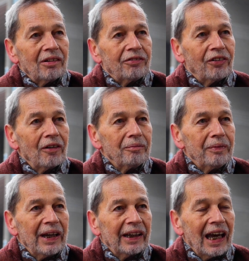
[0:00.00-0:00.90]
from
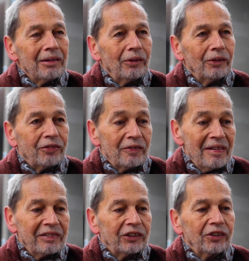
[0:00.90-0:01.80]

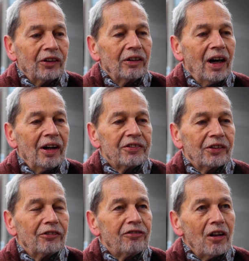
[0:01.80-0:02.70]
having to
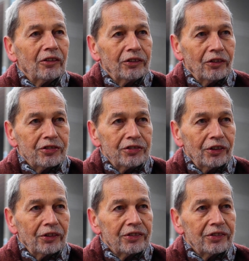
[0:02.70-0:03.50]
sort of follow those rules.